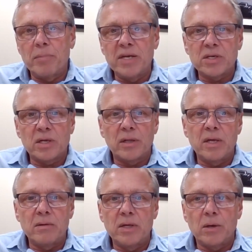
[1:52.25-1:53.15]

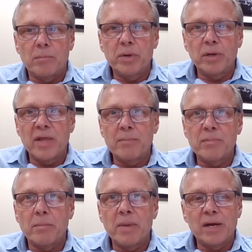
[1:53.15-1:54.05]
basically, bill
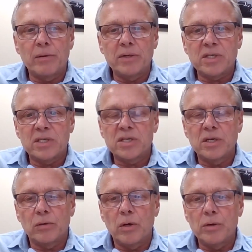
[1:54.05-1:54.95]
them the balance that's
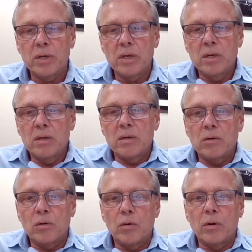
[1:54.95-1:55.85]
still owed,
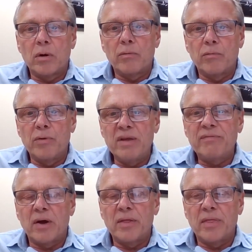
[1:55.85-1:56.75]
or
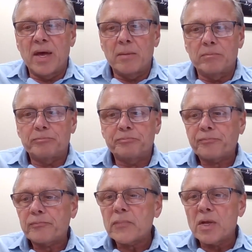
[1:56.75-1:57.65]
refund them
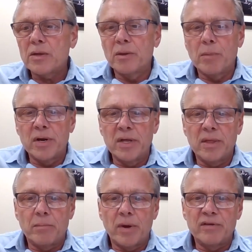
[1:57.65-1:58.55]
the money
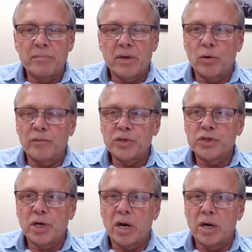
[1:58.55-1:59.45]
that might have been
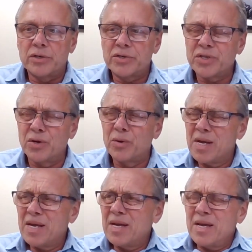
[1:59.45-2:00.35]
overcharged. So,
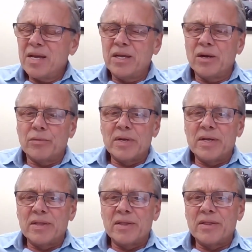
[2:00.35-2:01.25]

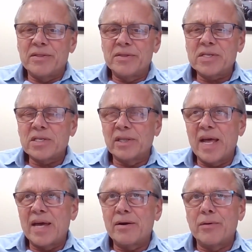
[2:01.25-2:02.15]
this
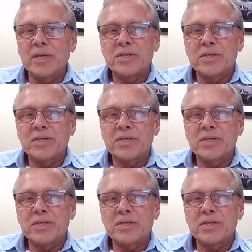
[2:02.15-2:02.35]
latter